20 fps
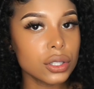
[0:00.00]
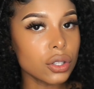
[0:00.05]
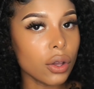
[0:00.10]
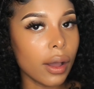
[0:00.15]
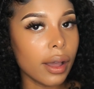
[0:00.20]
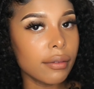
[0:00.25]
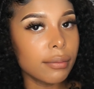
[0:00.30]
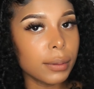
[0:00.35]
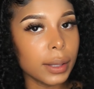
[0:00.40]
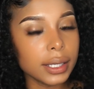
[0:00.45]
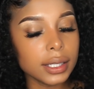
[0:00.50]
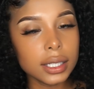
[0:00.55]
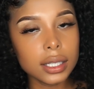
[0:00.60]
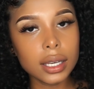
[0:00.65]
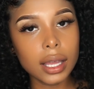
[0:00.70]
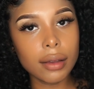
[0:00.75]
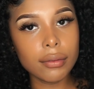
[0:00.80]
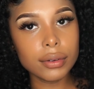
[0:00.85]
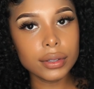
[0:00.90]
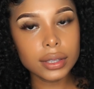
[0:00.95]
So I
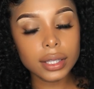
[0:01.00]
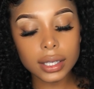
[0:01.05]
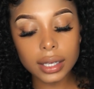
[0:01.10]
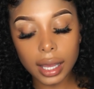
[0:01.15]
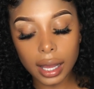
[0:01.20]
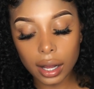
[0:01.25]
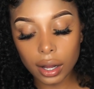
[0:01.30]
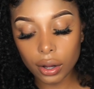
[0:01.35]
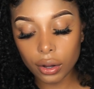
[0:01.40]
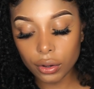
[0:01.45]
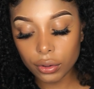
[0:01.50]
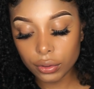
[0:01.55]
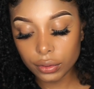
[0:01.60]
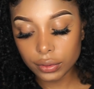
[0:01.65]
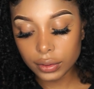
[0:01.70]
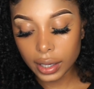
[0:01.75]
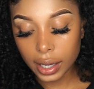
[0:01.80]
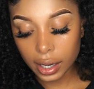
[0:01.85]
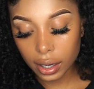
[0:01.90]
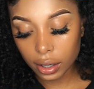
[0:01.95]
blended everything out.
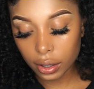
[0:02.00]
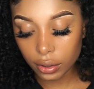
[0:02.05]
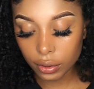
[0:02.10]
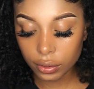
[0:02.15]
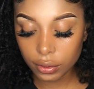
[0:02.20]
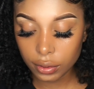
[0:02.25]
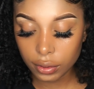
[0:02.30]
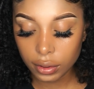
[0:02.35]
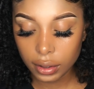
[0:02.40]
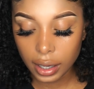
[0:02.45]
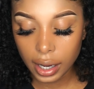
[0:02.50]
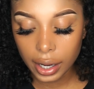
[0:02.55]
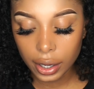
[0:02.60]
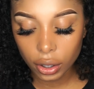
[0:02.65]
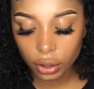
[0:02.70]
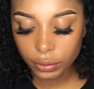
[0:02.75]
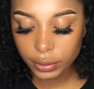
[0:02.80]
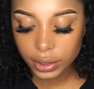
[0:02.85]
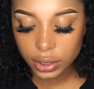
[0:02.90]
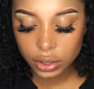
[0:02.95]
Now I
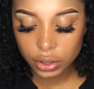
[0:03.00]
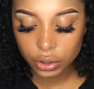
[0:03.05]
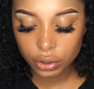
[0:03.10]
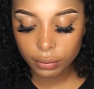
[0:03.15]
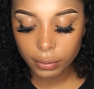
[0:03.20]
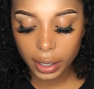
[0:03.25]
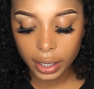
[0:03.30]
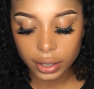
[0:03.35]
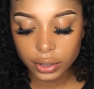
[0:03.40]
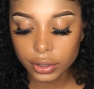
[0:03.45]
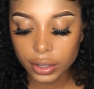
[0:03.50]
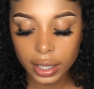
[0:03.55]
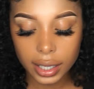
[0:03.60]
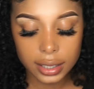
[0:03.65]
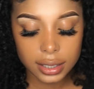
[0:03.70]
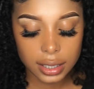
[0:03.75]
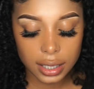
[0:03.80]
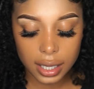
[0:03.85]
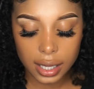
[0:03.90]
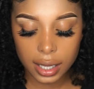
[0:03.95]
always do my under
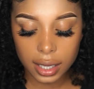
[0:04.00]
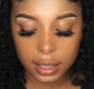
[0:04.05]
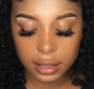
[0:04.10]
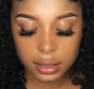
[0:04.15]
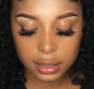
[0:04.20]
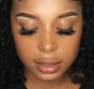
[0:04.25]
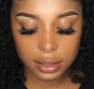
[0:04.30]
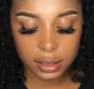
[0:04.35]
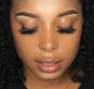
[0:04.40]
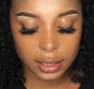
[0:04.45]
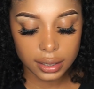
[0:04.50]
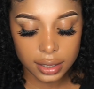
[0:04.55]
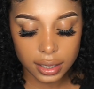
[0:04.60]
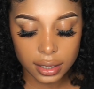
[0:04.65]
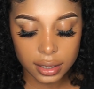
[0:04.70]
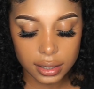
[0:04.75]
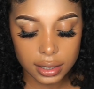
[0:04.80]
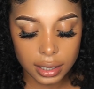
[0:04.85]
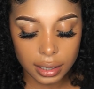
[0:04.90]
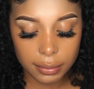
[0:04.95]
eyes last. I
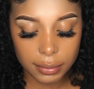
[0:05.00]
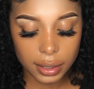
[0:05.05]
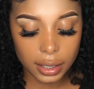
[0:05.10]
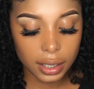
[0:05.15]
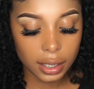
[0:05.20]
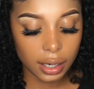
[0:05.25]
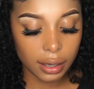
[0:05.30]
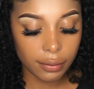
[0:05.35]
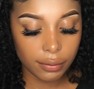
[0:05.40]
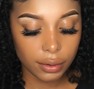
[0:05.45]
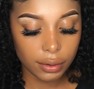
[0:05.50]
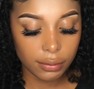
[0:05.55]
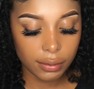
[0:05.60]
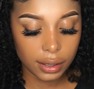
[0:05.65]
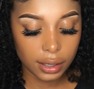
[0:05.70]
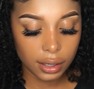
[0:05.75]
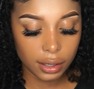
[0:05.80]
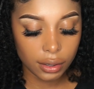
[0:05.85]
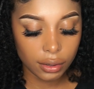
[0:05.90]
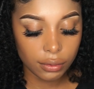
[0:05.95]
say the same thing in every
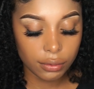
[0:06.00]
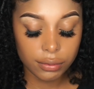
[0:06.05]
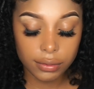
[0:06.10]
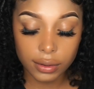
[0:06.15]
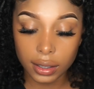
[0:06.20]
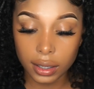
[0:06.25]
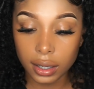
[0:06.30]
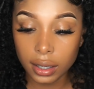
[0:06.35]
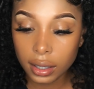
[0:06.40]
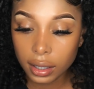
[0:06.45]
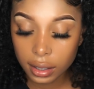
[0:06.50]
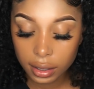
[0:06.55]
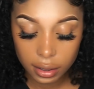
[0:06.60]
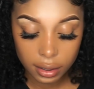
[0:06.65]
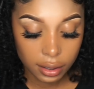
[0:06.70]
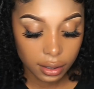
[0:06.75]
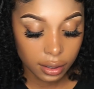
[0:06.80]
video. Fuck.